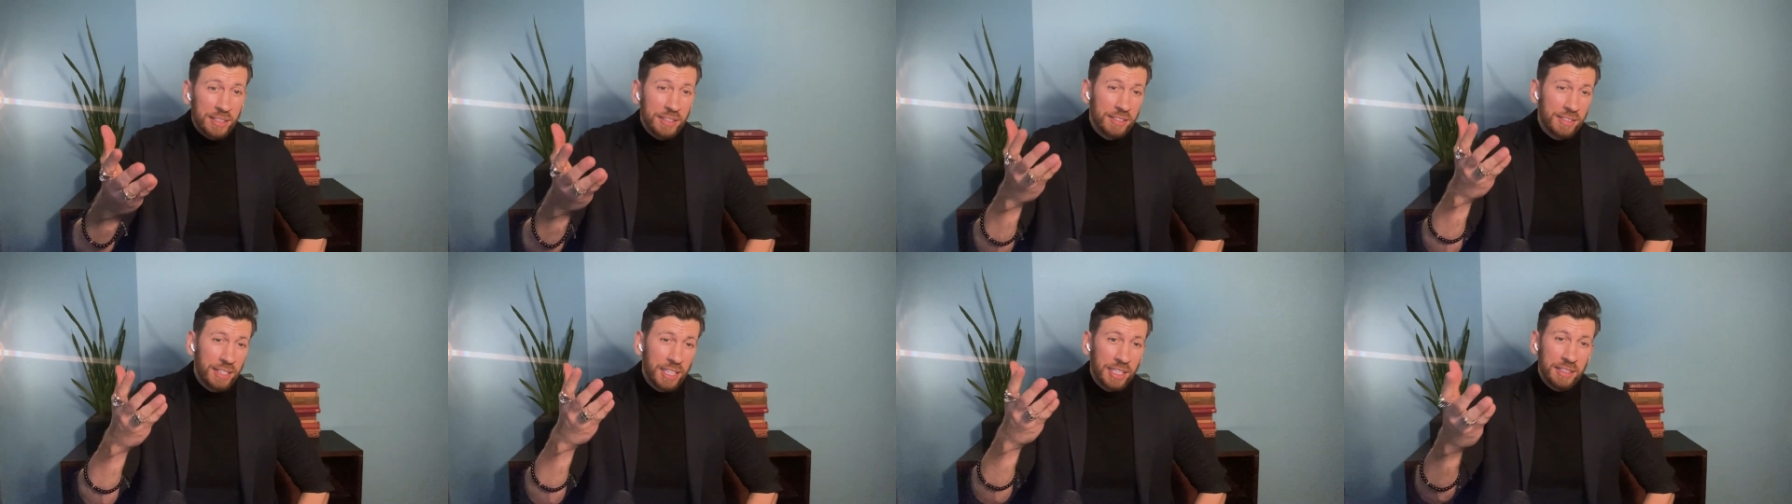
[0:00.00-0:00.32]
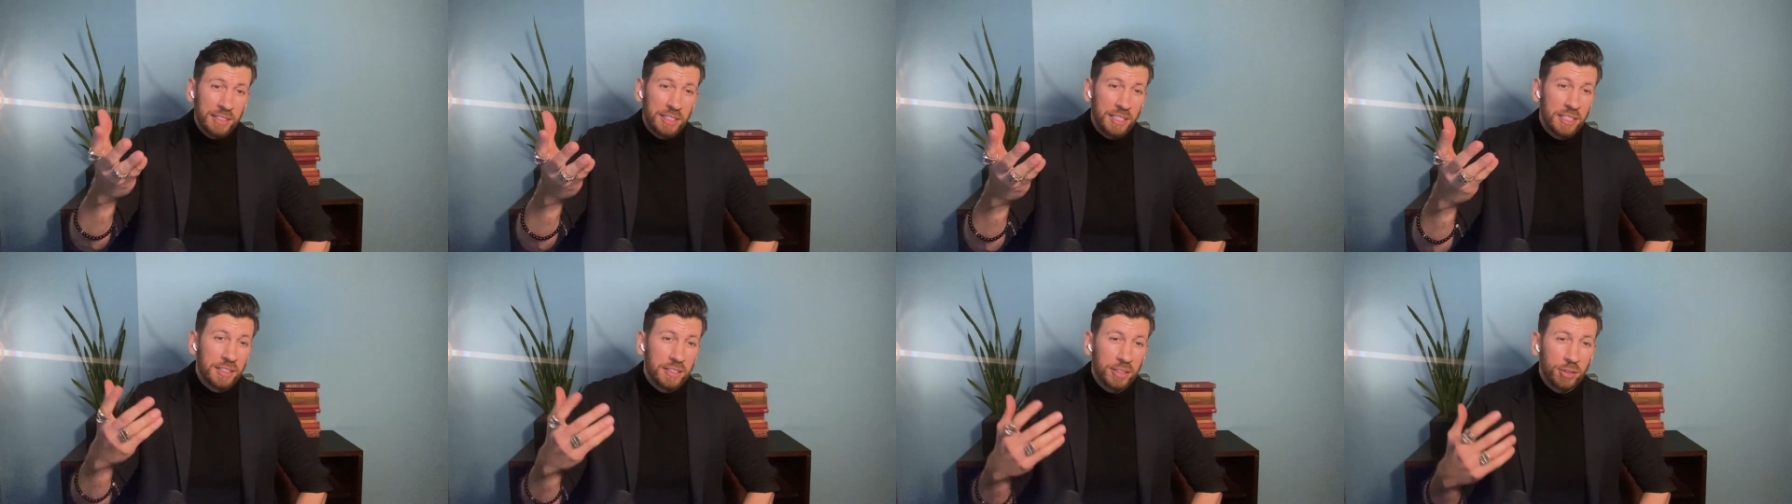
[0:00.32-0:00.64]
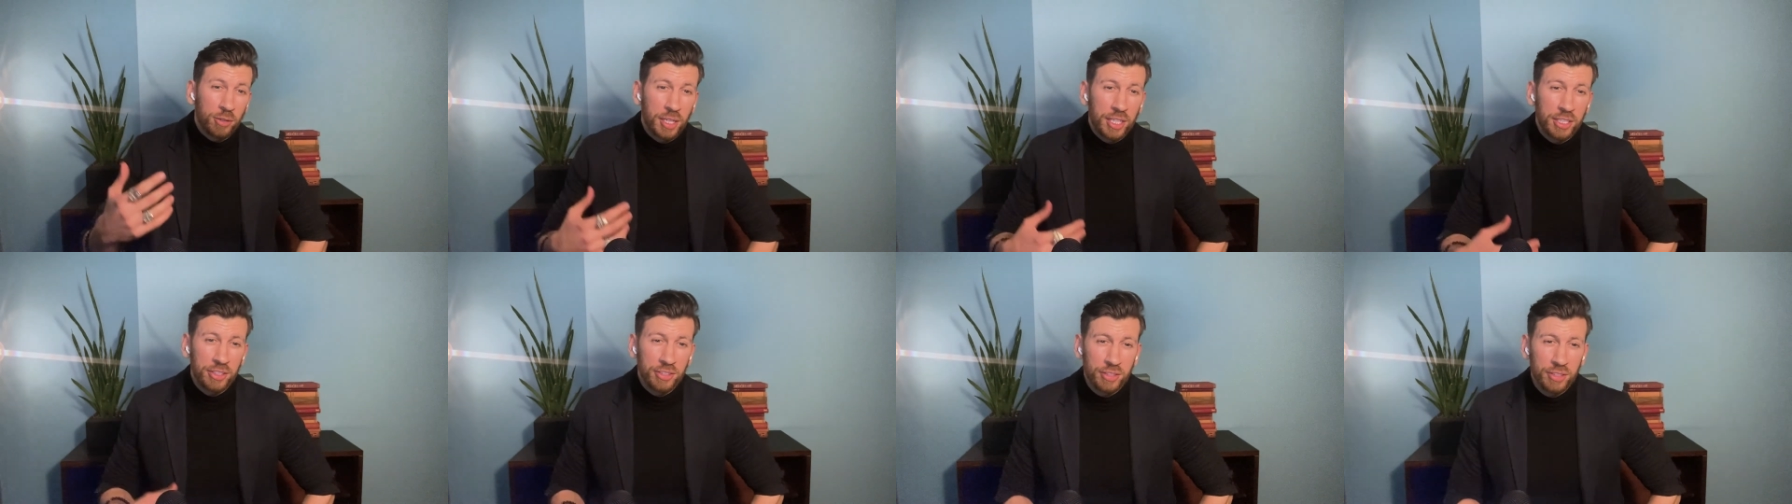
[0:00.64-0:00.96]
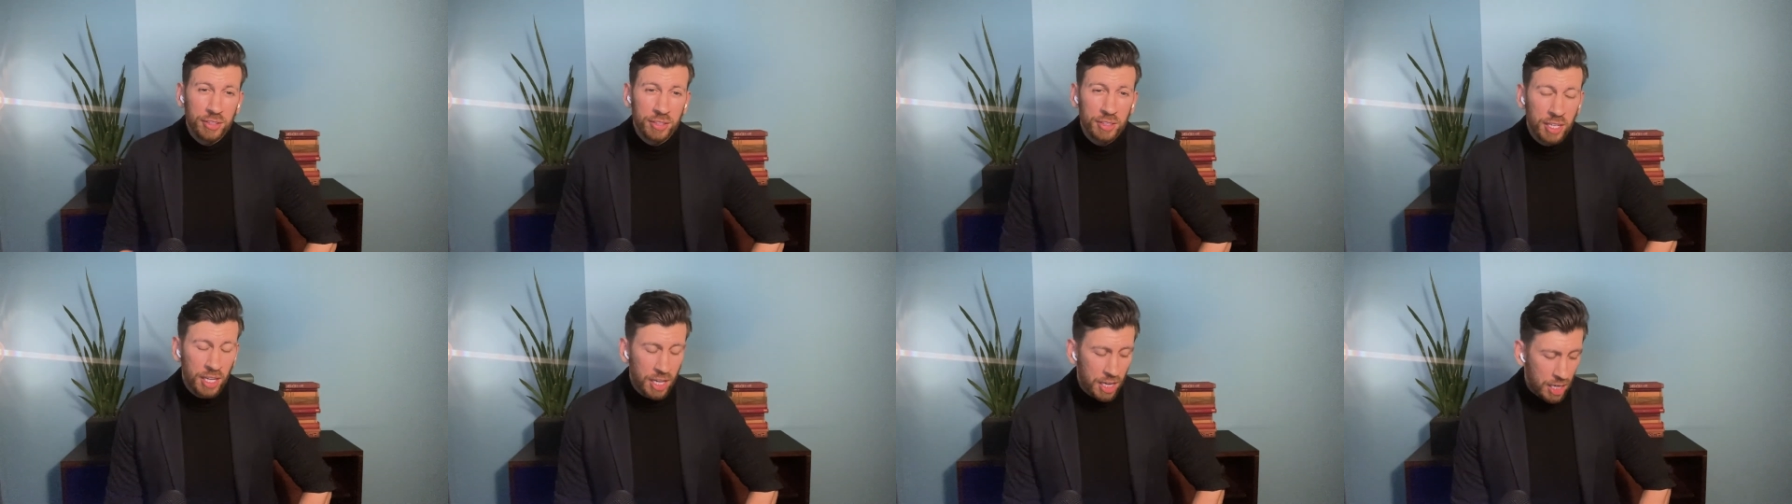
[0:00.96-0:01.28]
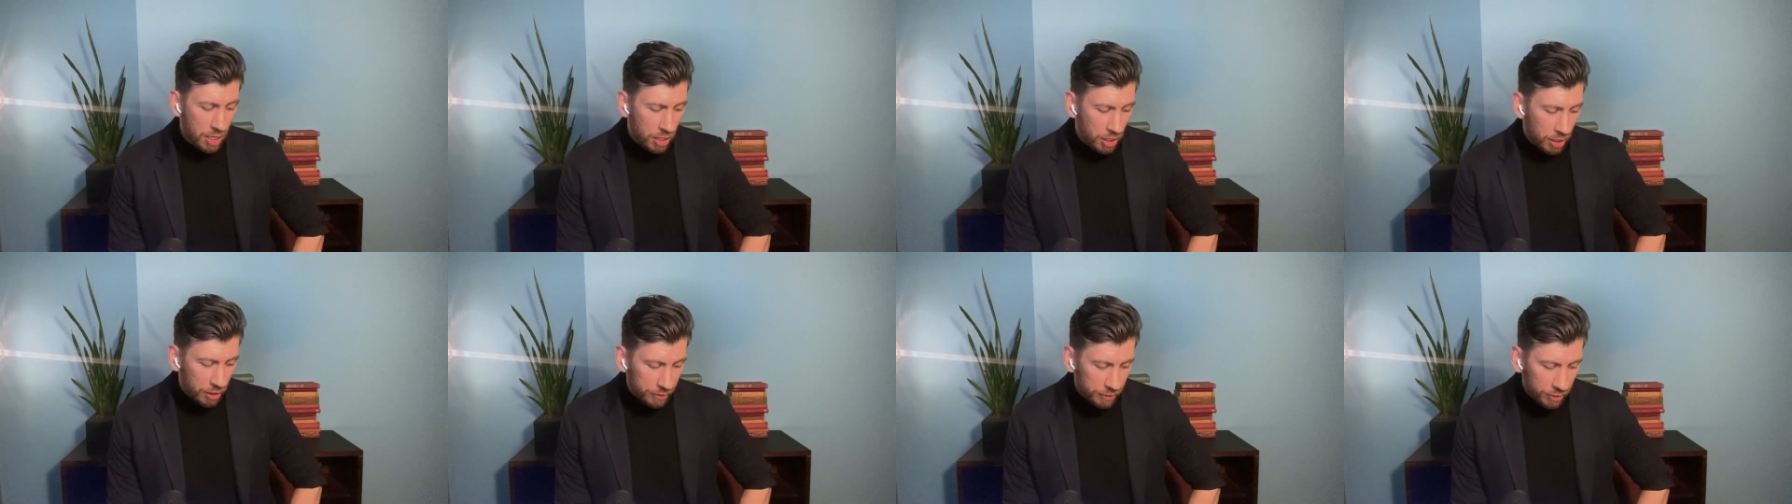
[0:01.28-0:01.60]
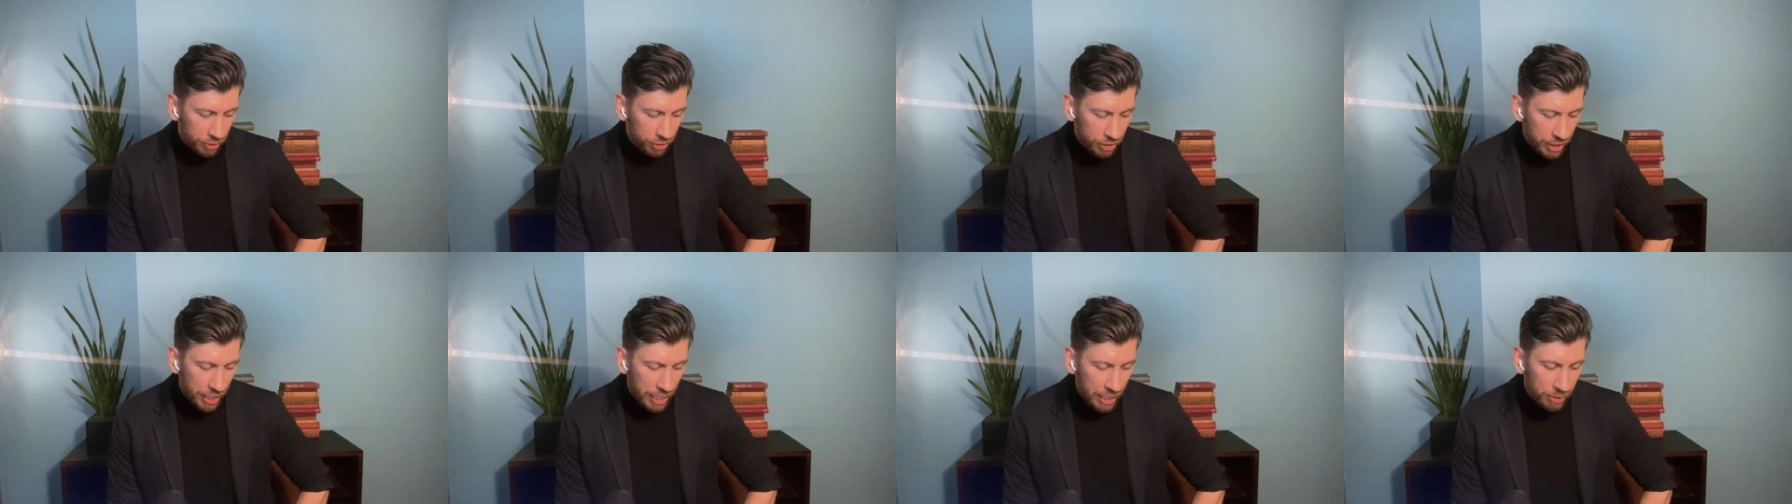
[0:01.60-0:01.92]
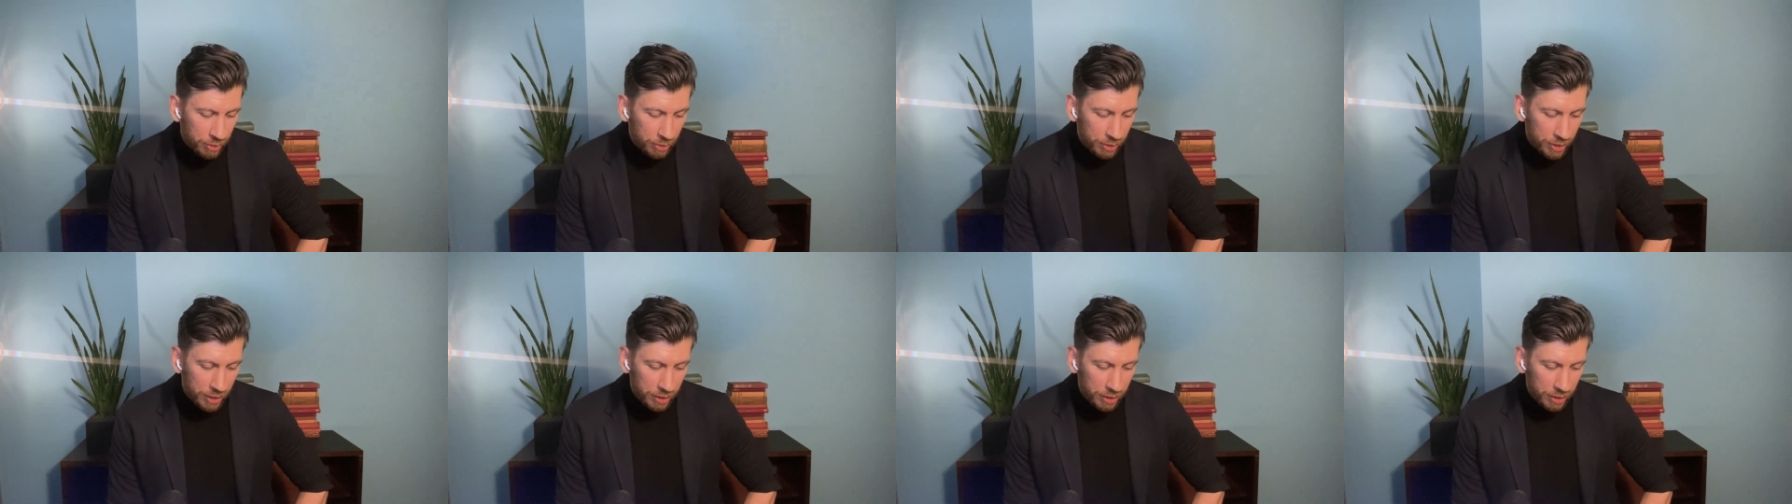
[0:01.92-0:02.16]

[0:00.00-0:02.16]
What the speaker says: It's like the integration of the shadow.